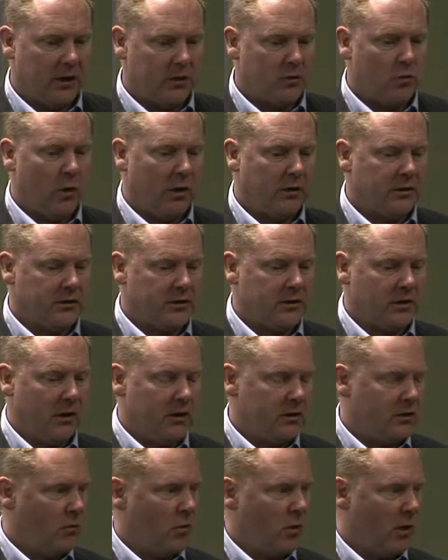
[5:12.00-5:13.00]
as one
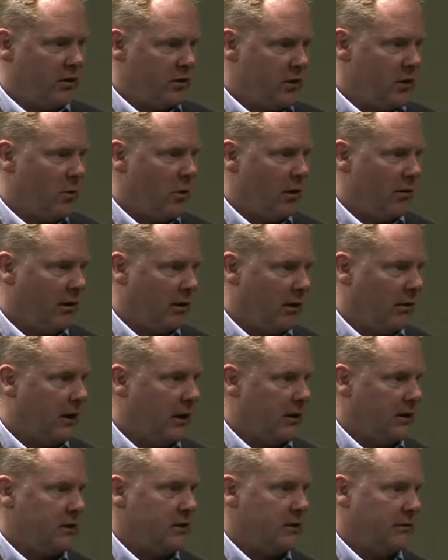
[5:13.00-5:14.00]
site, one URL,
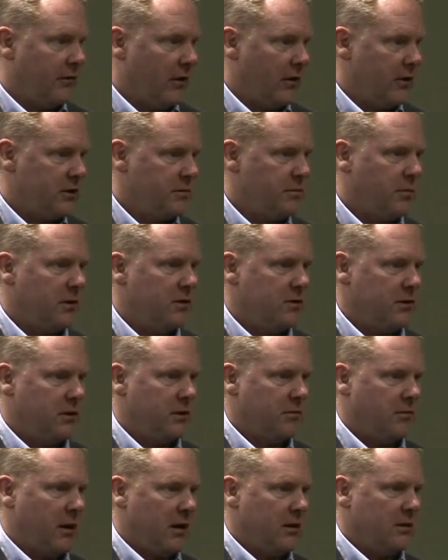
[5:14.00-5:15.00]
any device, because
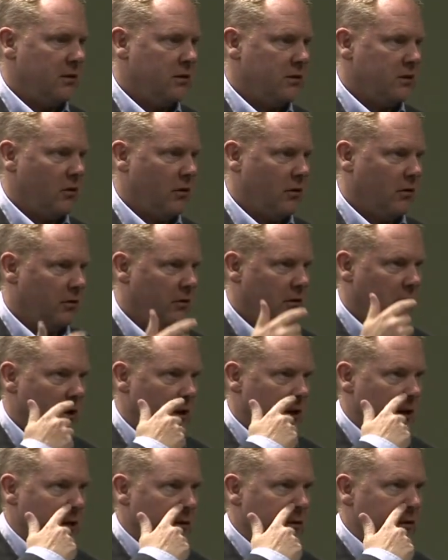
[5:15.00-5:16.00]
it depends on
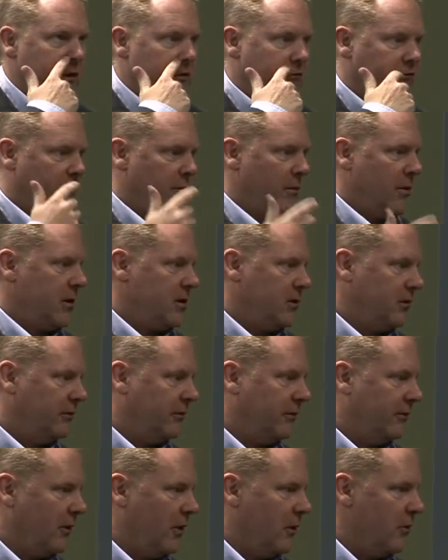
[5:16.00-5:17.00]
the information
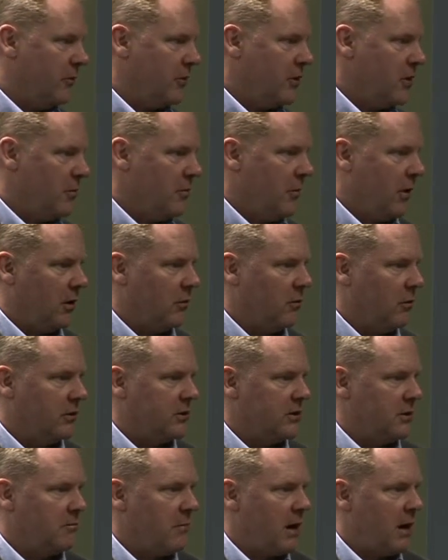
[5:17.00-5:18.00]
flow that you might
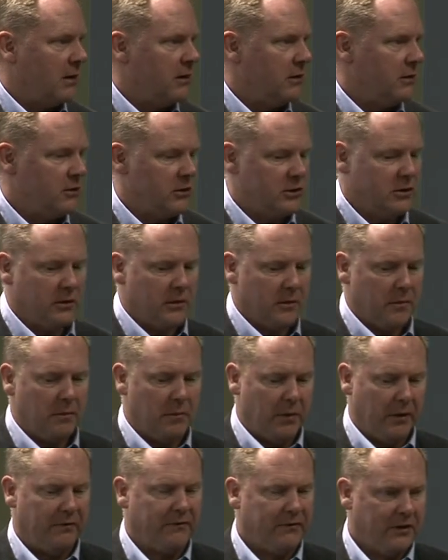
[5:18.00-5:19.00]
want to manage.
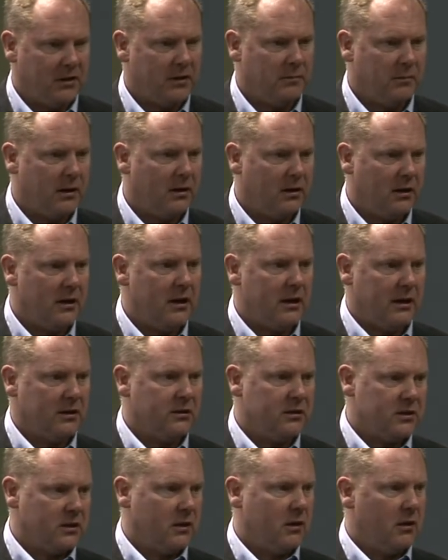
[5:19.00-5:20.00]
But fundamentally it
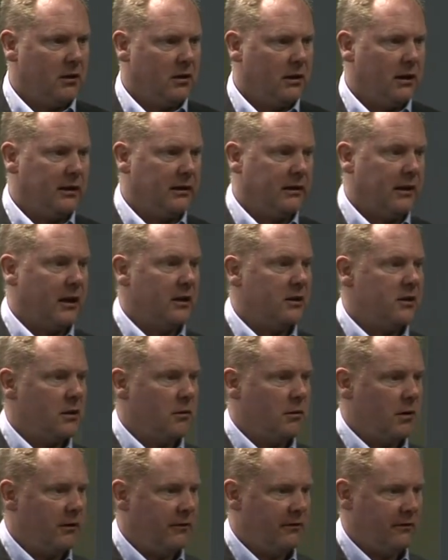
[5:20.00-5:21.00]
can start like that.
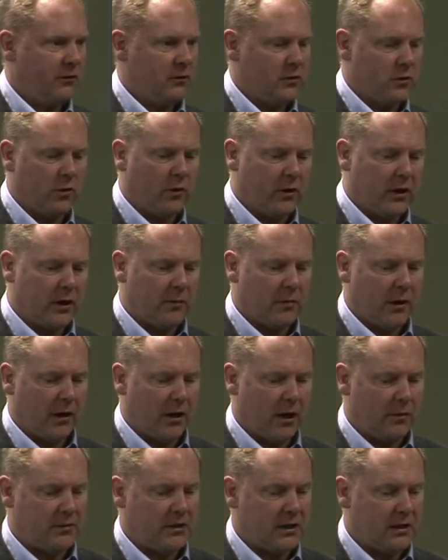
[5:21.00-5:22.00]
So if you're talking
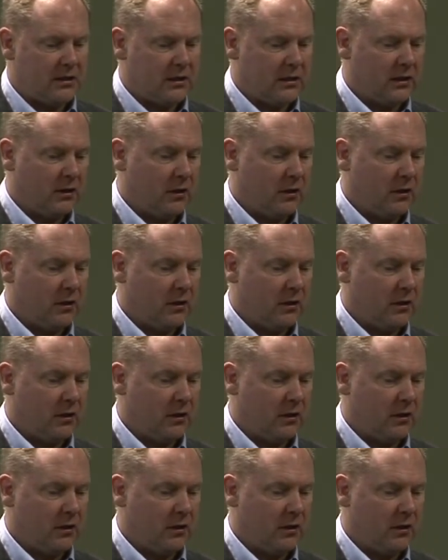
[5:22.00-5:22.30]
about updating